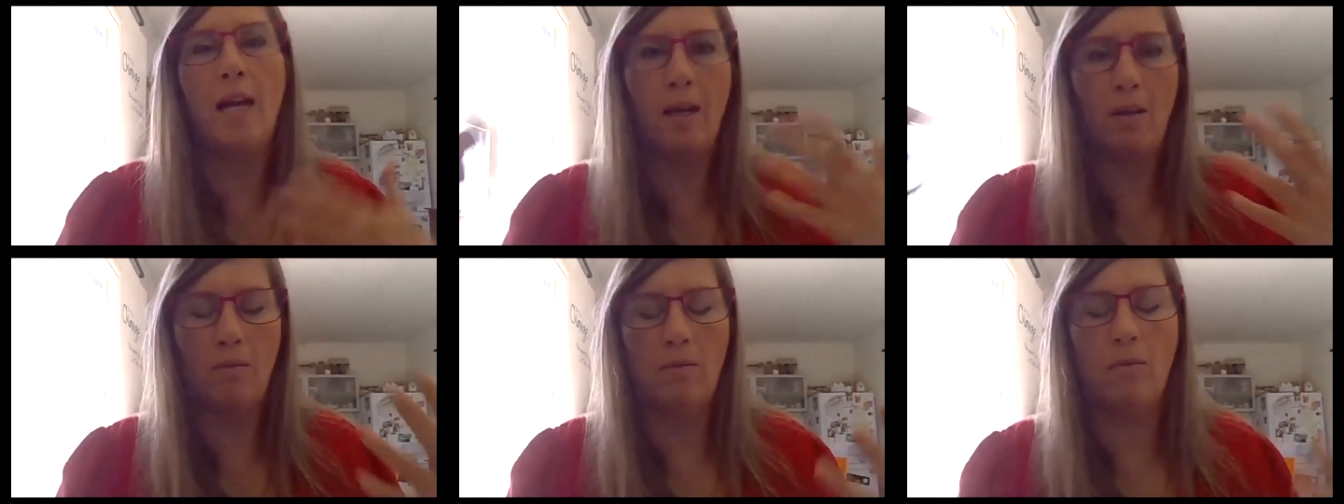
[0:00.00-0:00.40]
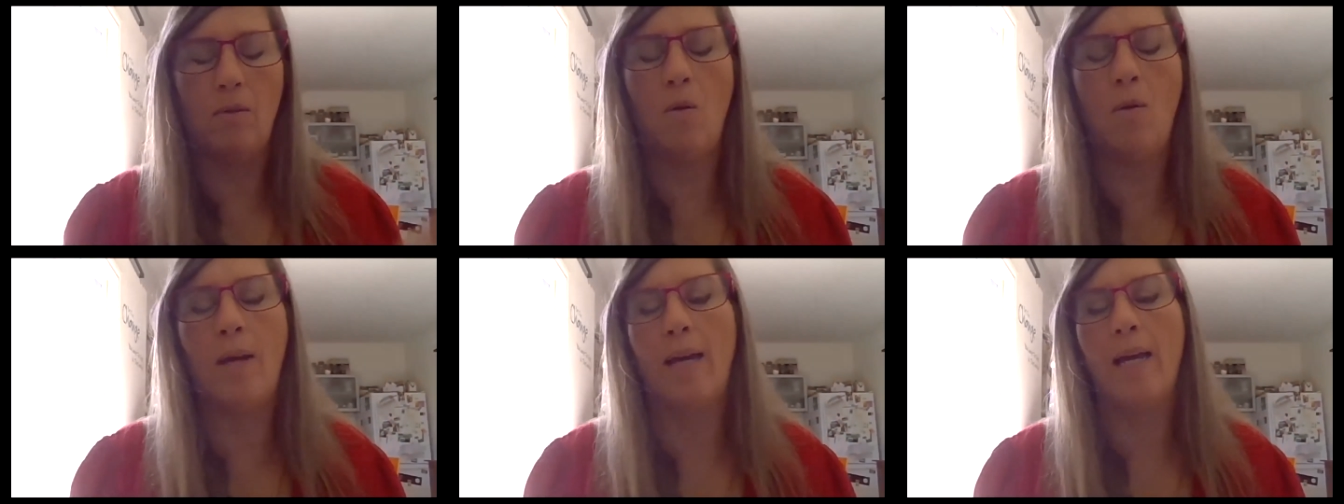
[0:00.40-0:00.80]
And
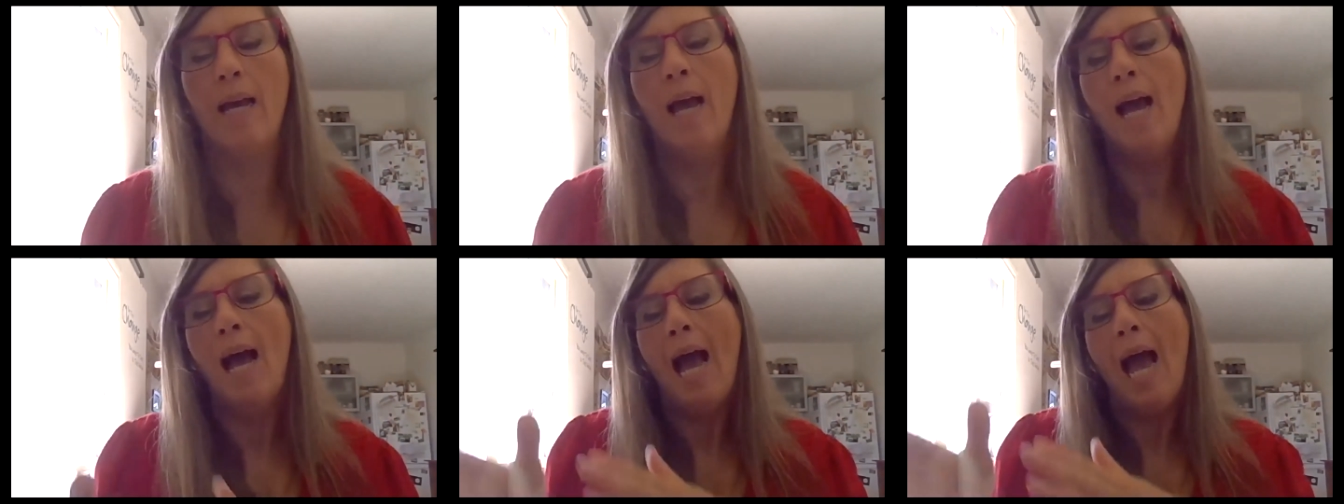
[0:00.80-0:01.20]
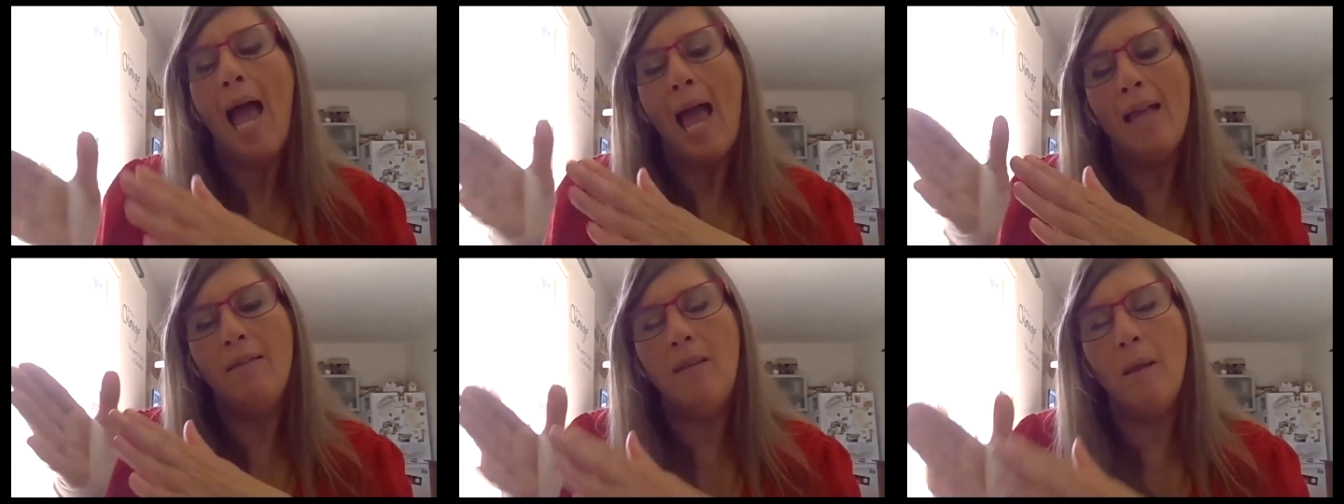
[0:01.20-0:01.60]
okay,
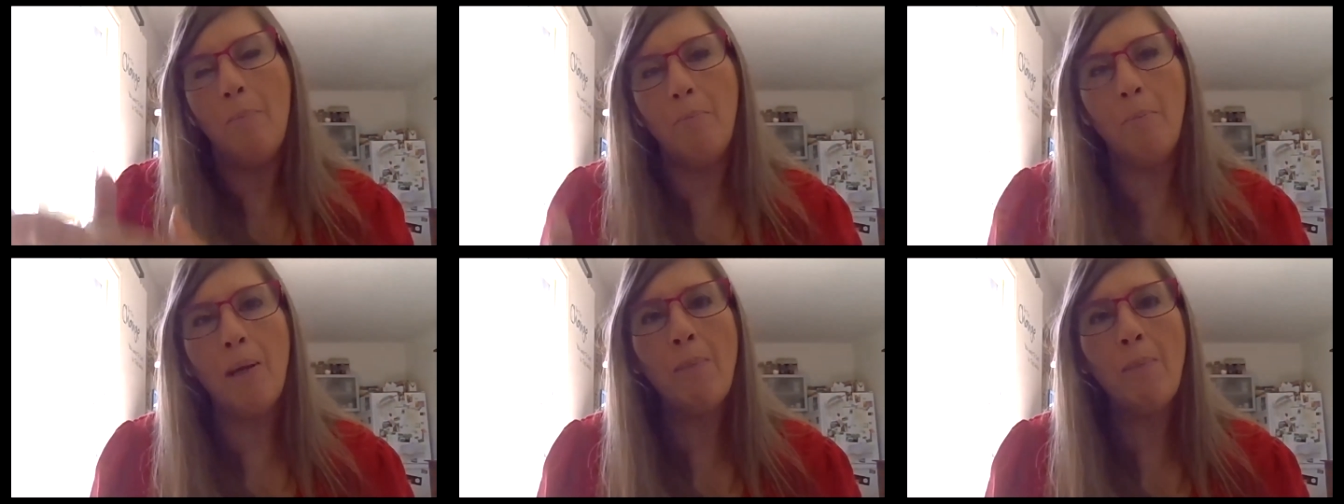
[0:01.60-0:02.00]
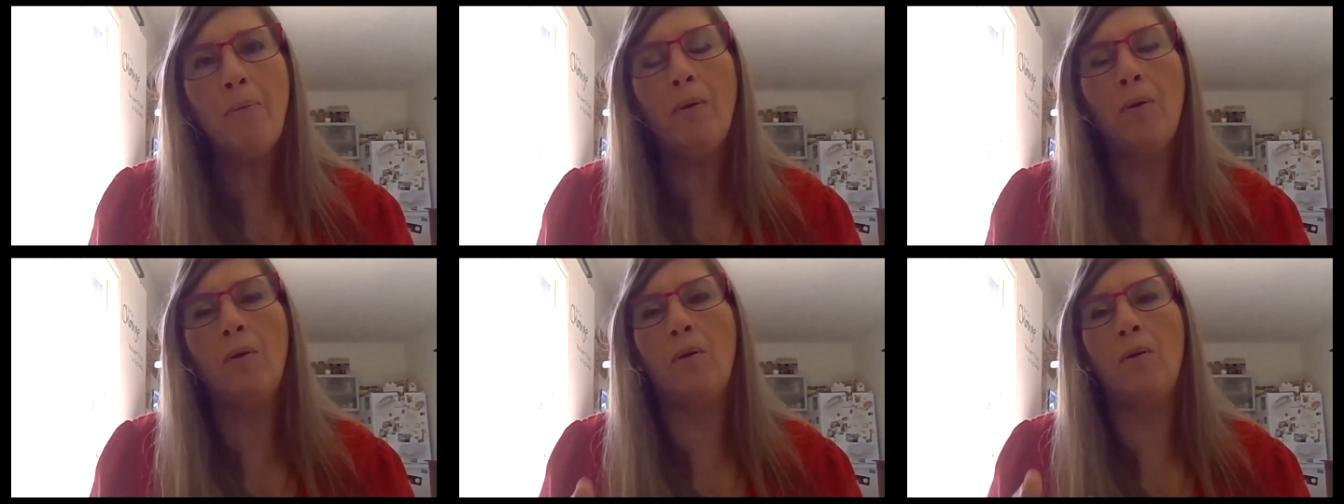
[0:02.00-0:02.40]
and the
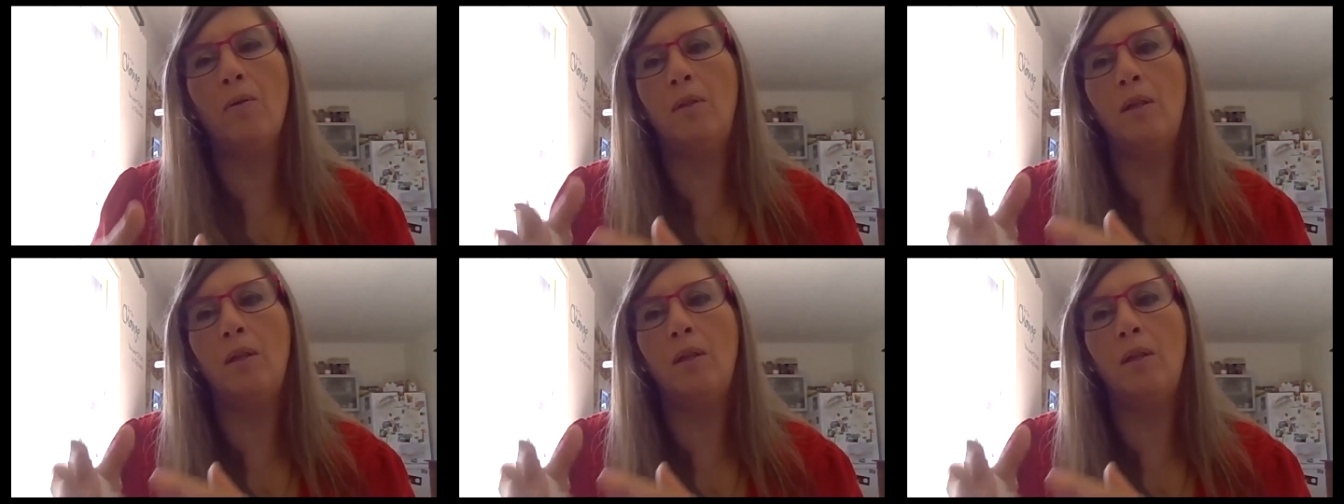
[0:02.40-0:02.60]
people